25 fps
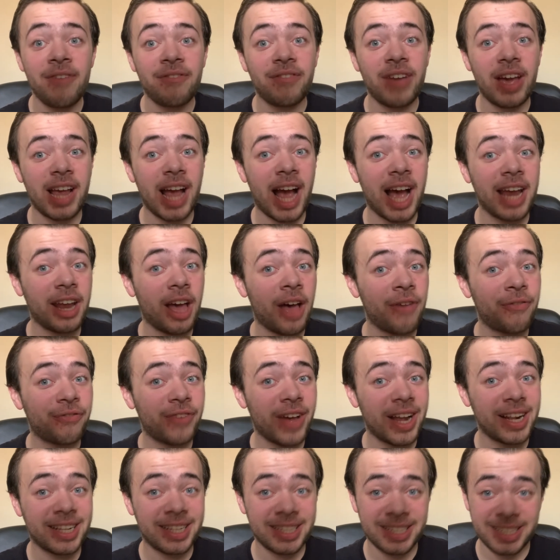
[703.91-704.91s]
They had a
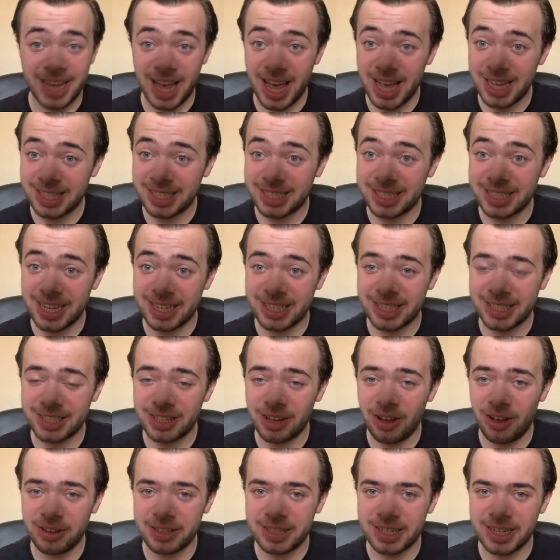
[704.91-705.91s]
fantastic
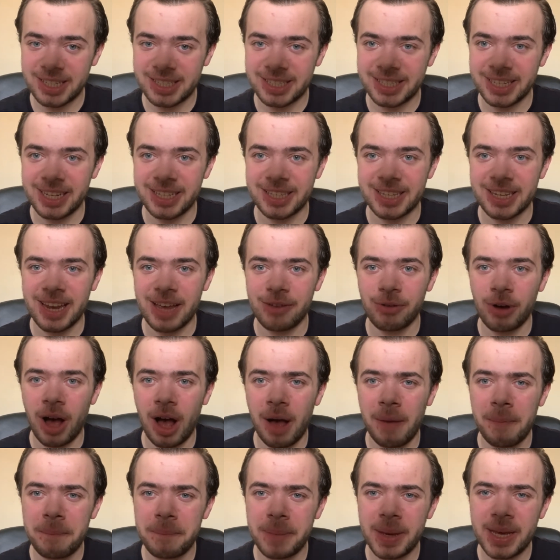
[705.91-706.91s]
start to the season. They were
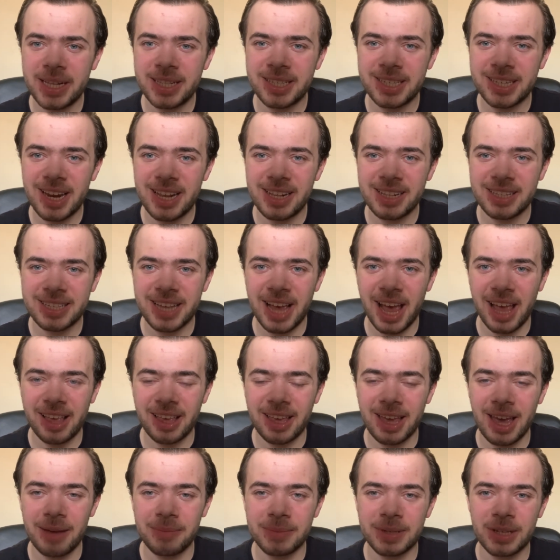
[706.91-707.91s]
unbeaten in
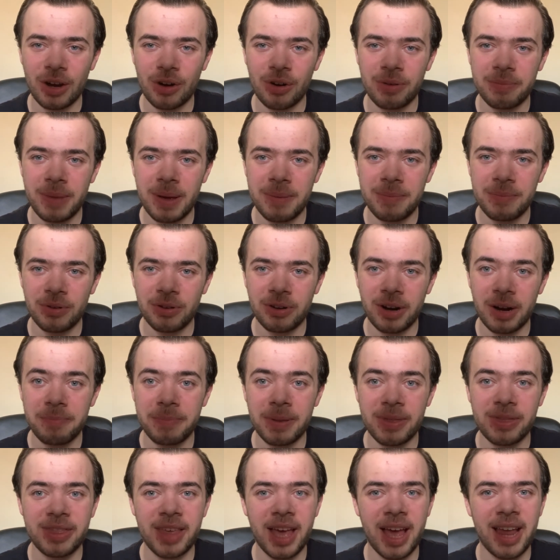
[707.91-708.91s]
10 games, I remember it.
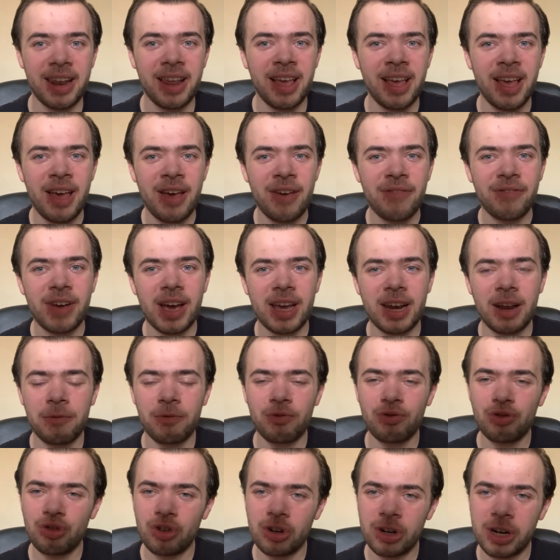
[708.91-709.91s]
But then they had a
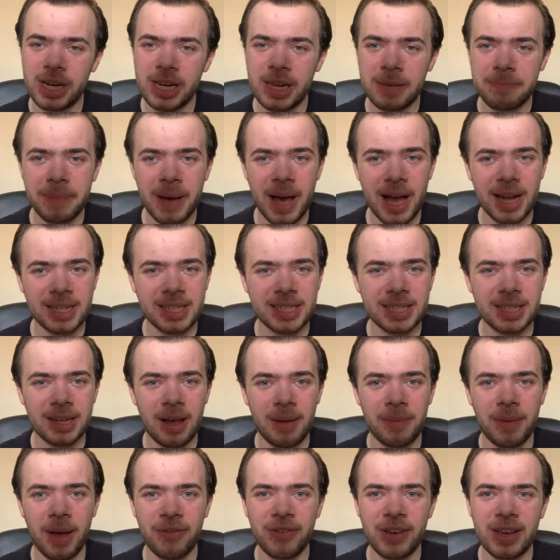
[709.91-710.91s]
really bad
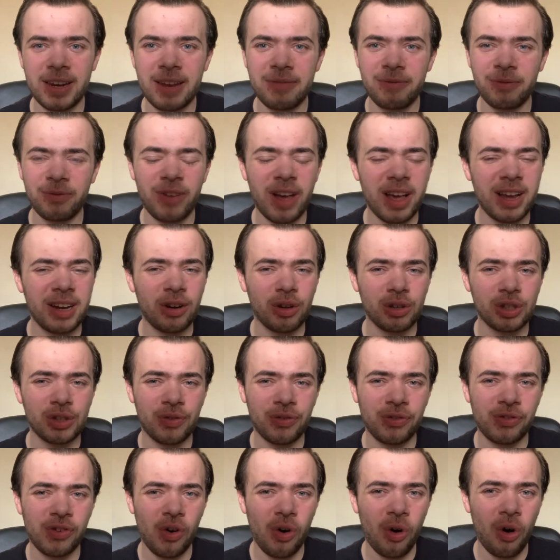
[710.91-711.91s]
slump. I think they lost
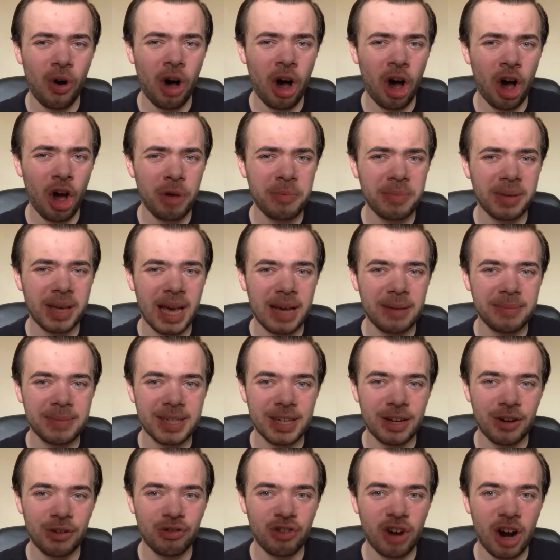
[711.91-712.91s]
4 home games
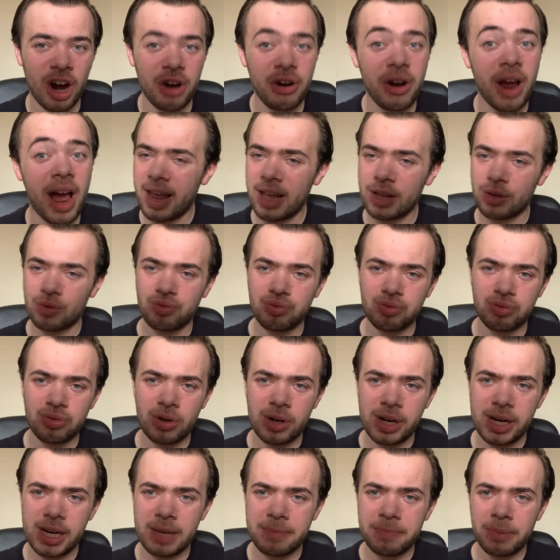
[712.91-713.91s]
in a row, and that's
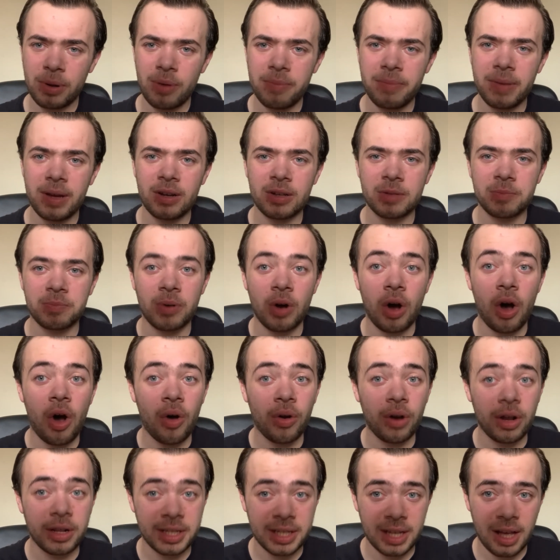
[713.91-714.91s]
really put Middlesbrough
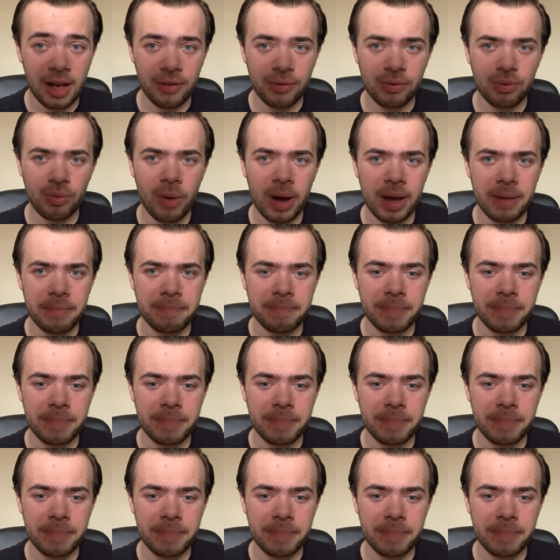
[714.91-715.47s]
on a tough way